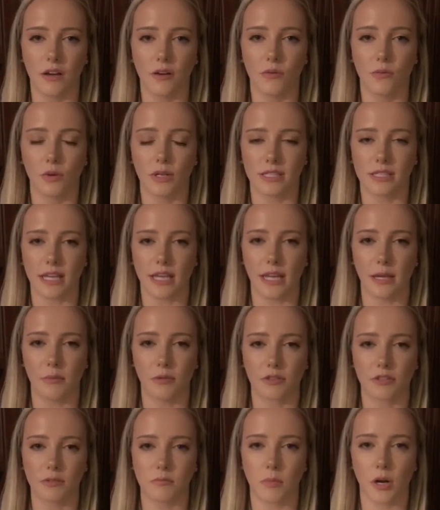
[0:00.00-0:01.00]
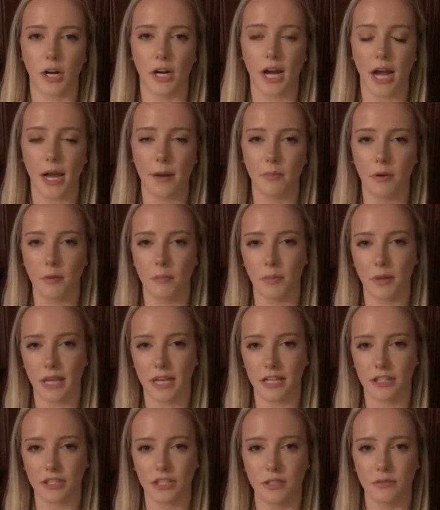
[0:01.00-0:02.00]
was able to mark
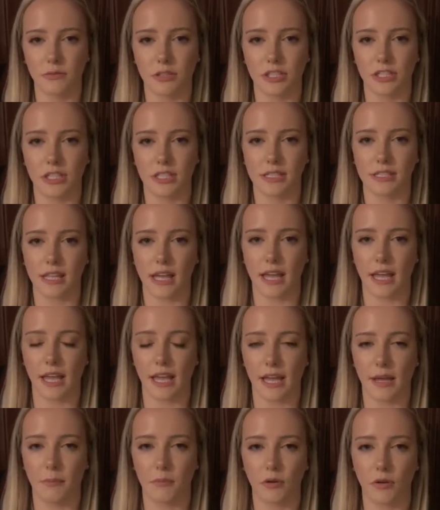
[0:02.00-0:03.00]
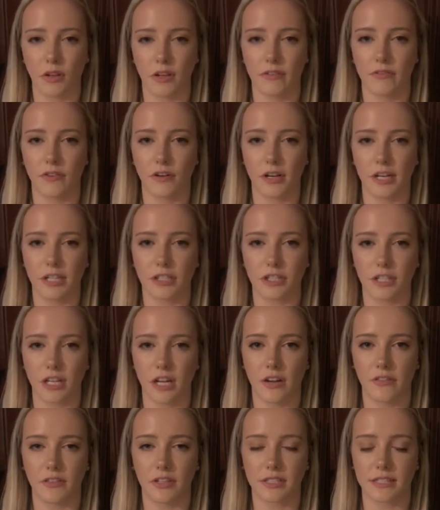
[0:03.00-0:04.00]
hyperplasia, which is a proliferation
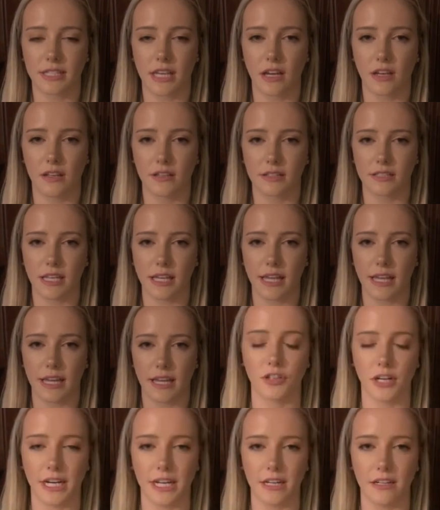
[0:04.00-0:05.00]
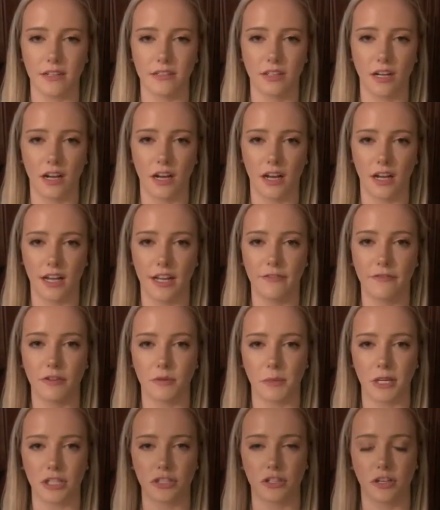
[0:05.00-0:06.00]
of the cells and great
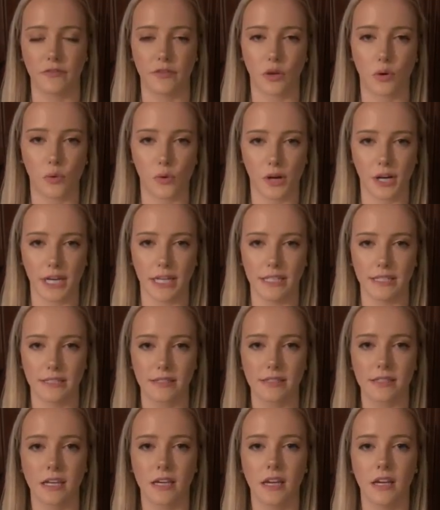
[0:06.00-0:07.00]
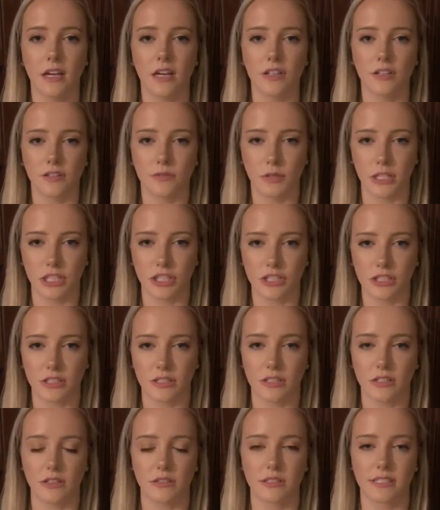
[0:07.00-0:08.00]
inflammation of the organs, which
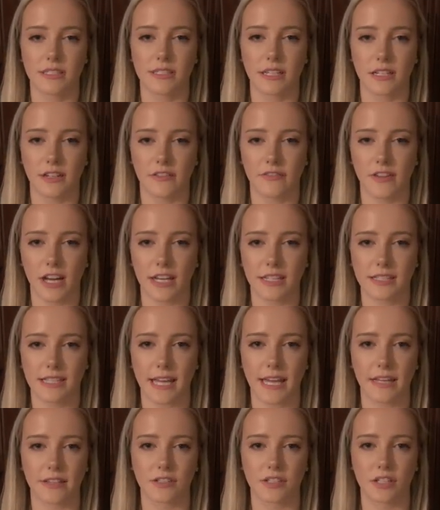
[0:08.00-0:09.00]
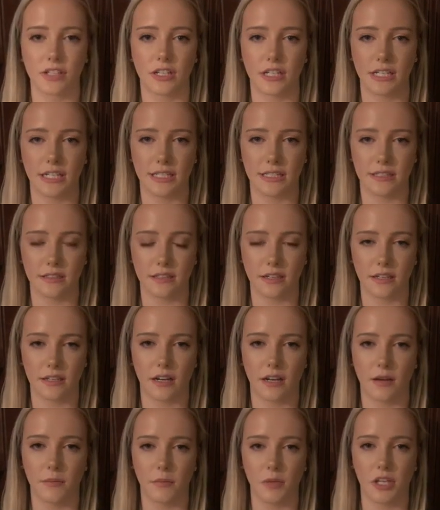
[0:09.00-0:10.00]
signifies cancer and
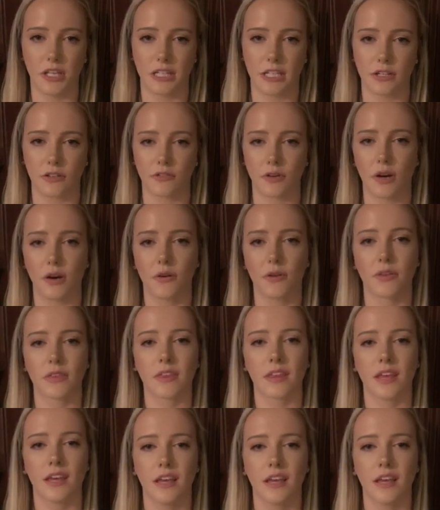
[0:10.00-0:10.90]
malignant growth.